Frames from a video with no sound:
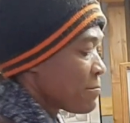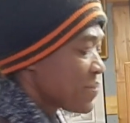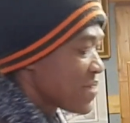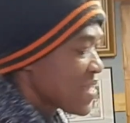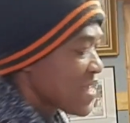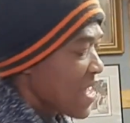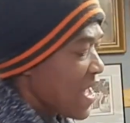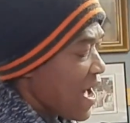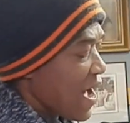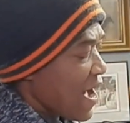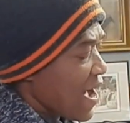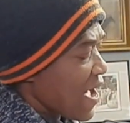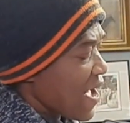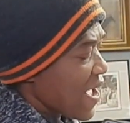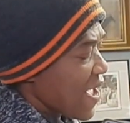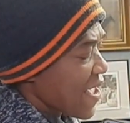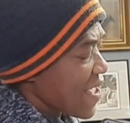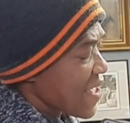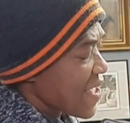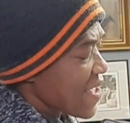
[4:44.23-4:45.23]
P
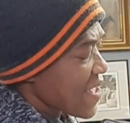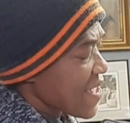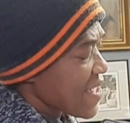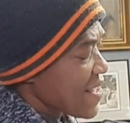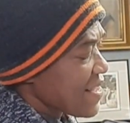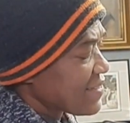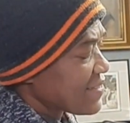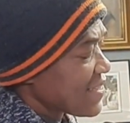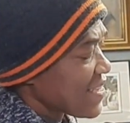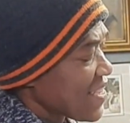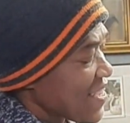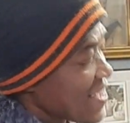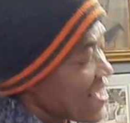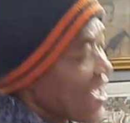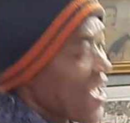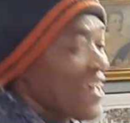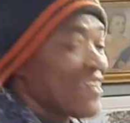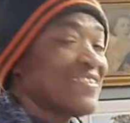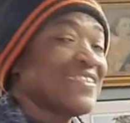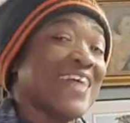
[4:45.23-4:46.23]
I E C E
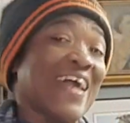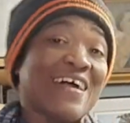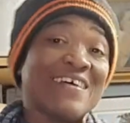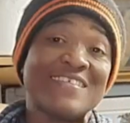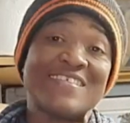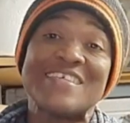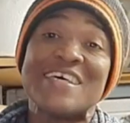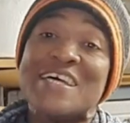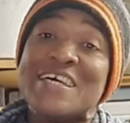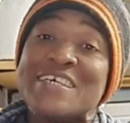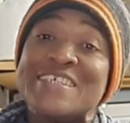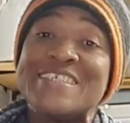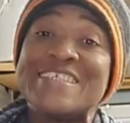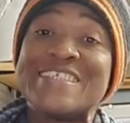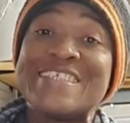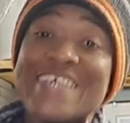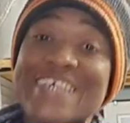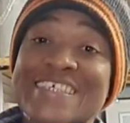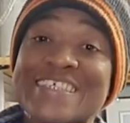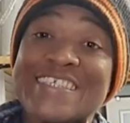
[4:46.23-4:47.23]
S, yes,
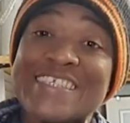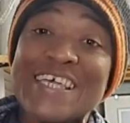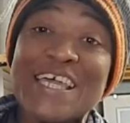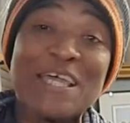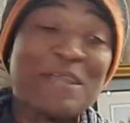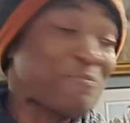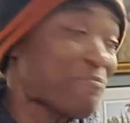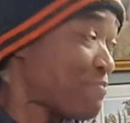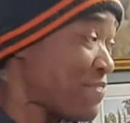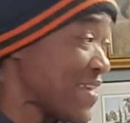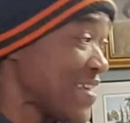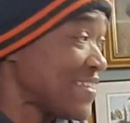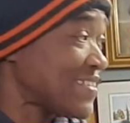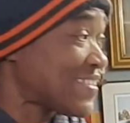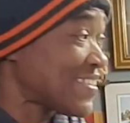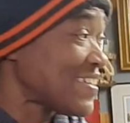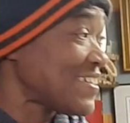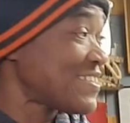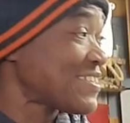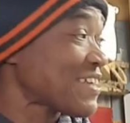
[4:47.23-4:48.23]
sixteen
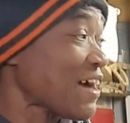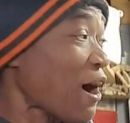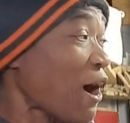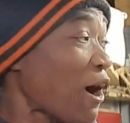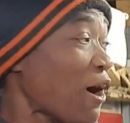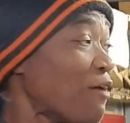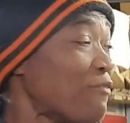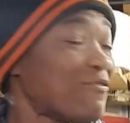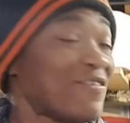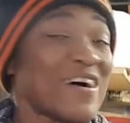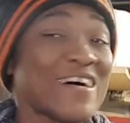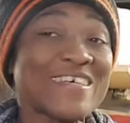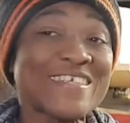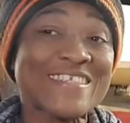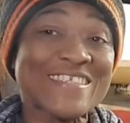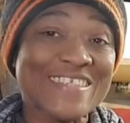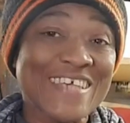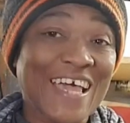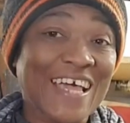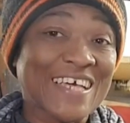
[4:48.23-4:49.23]
pieces of
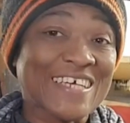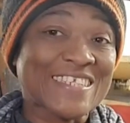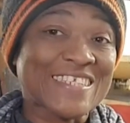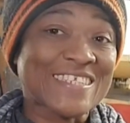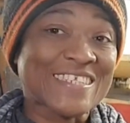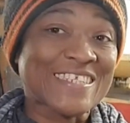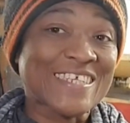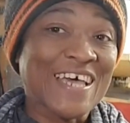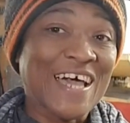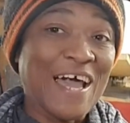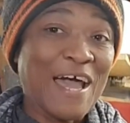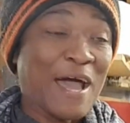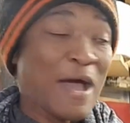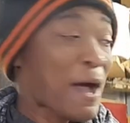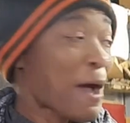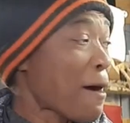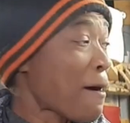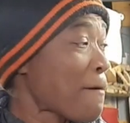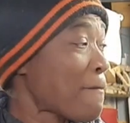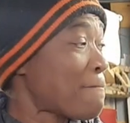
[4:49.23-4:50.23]
six
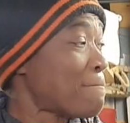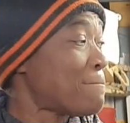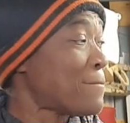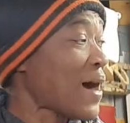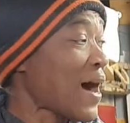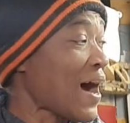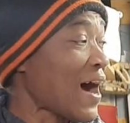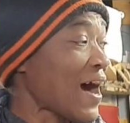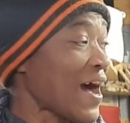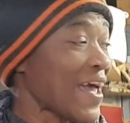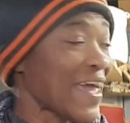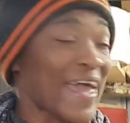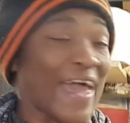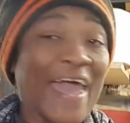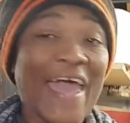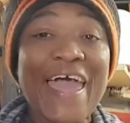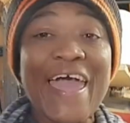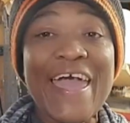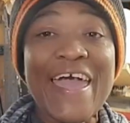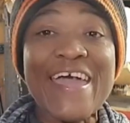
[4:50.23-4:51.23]
by
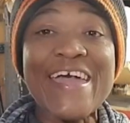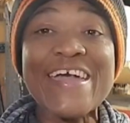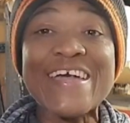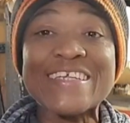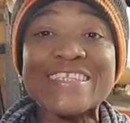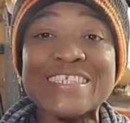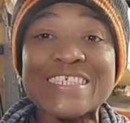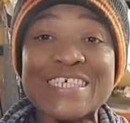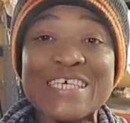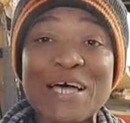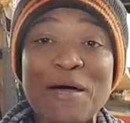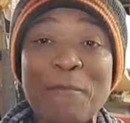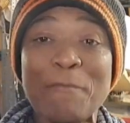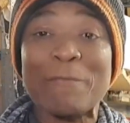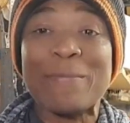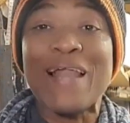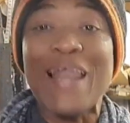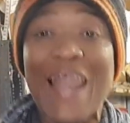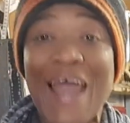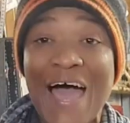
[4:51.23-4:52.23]
eight
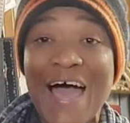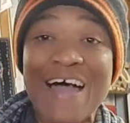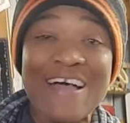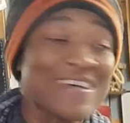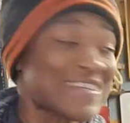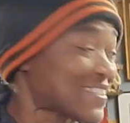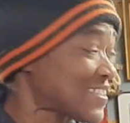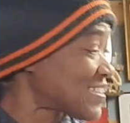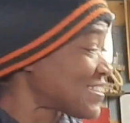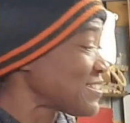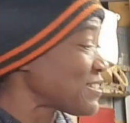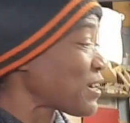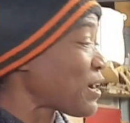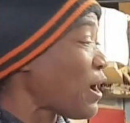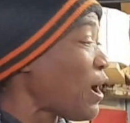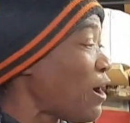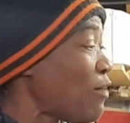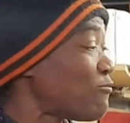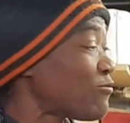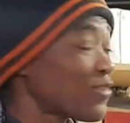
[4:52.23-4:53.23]
planks to
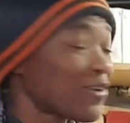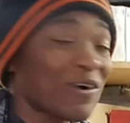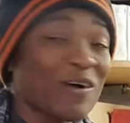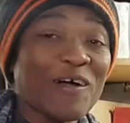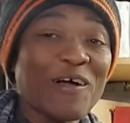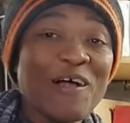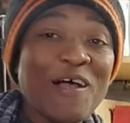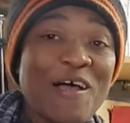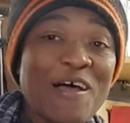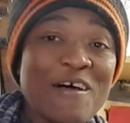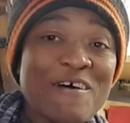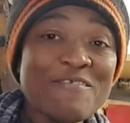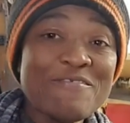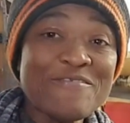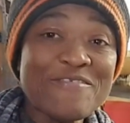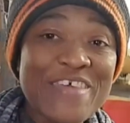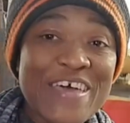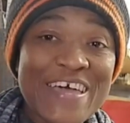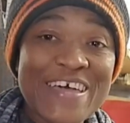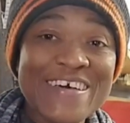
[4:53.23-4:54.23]
cover
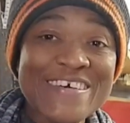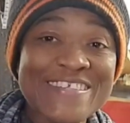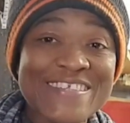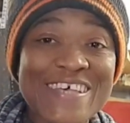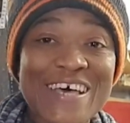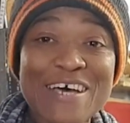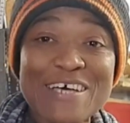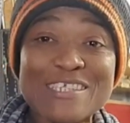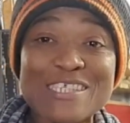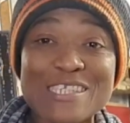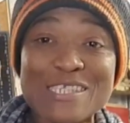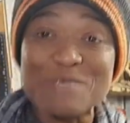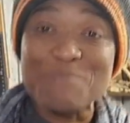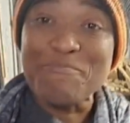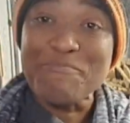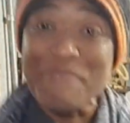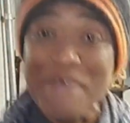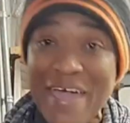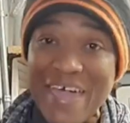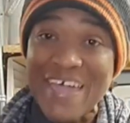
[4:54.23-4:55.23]
this
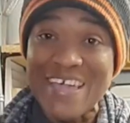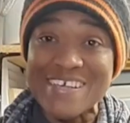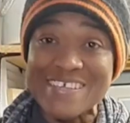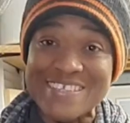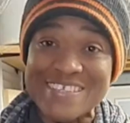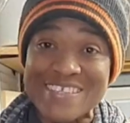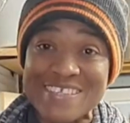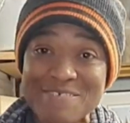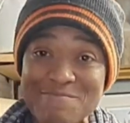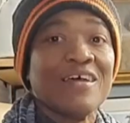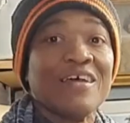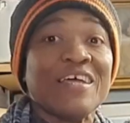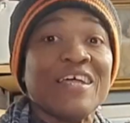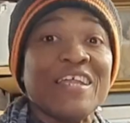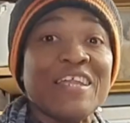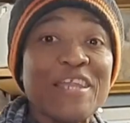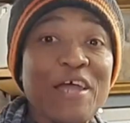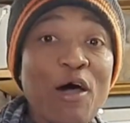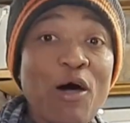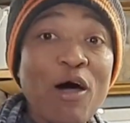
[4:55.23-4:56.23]
space.
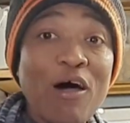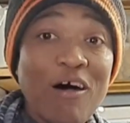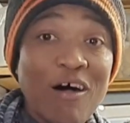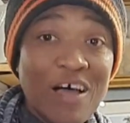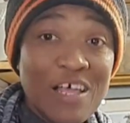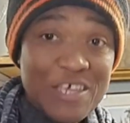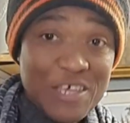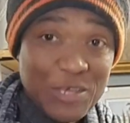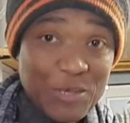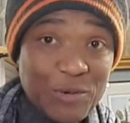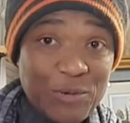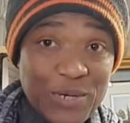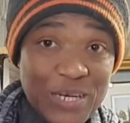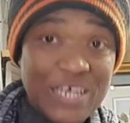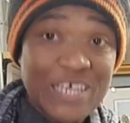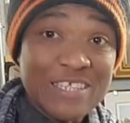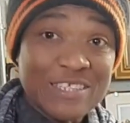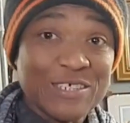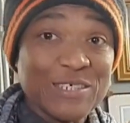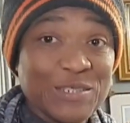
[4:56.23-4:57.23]
Now, all you
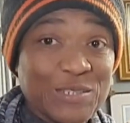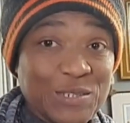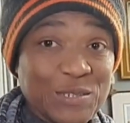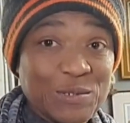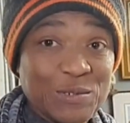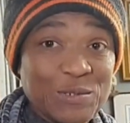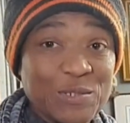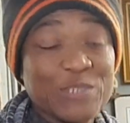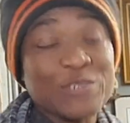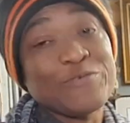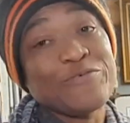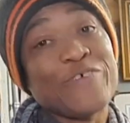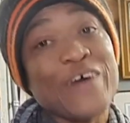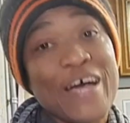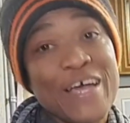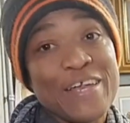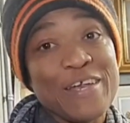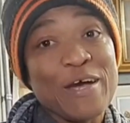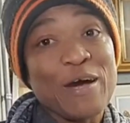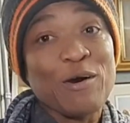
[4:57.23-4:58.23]
need to do to
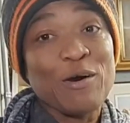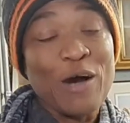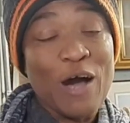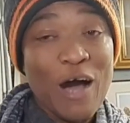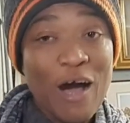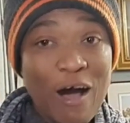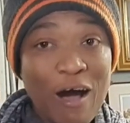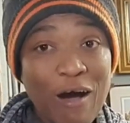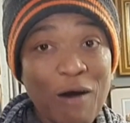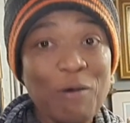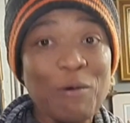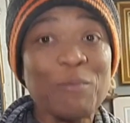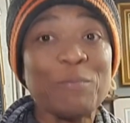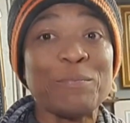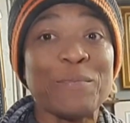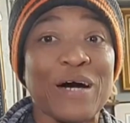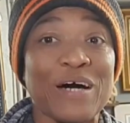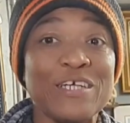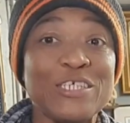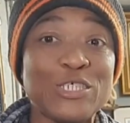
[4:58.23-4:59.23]
find out how
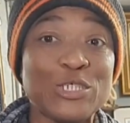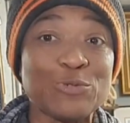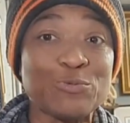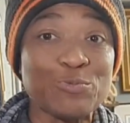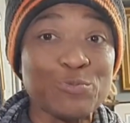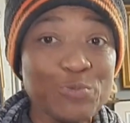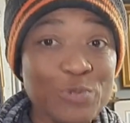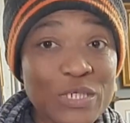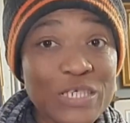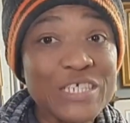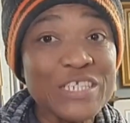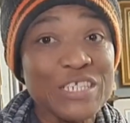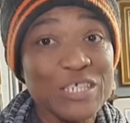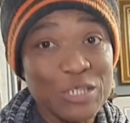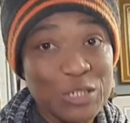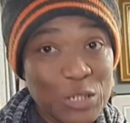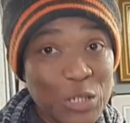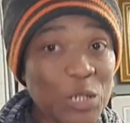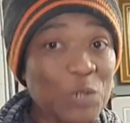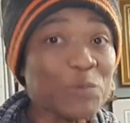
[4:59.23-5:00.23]
much wood
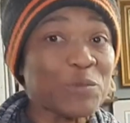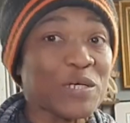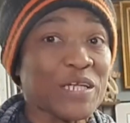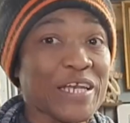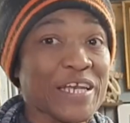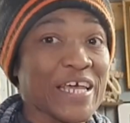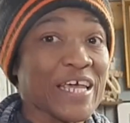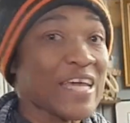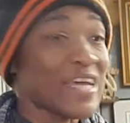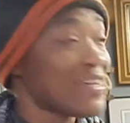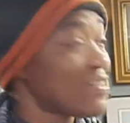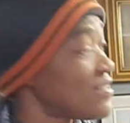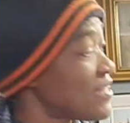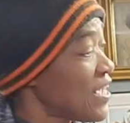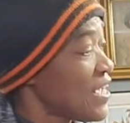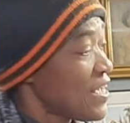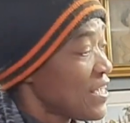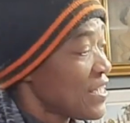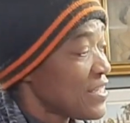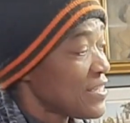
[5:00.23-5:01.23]
you would need
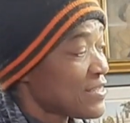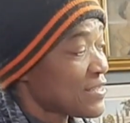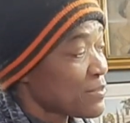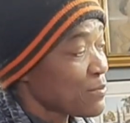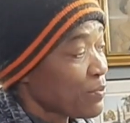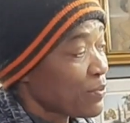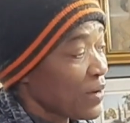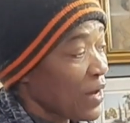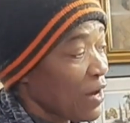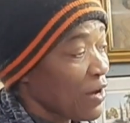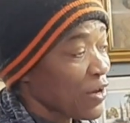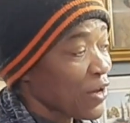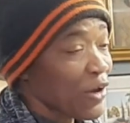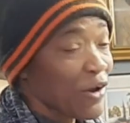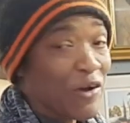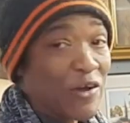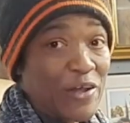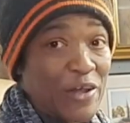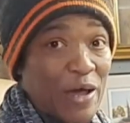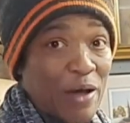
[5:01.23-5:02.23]
is to plug
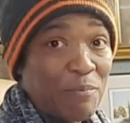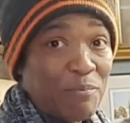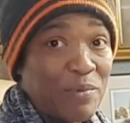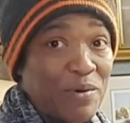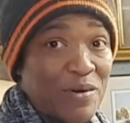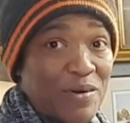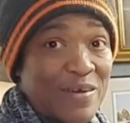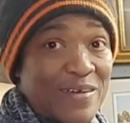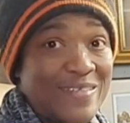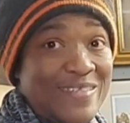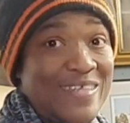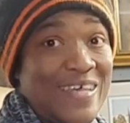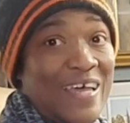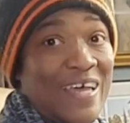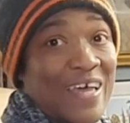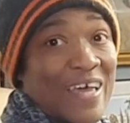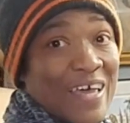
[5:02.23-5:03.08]
your numbers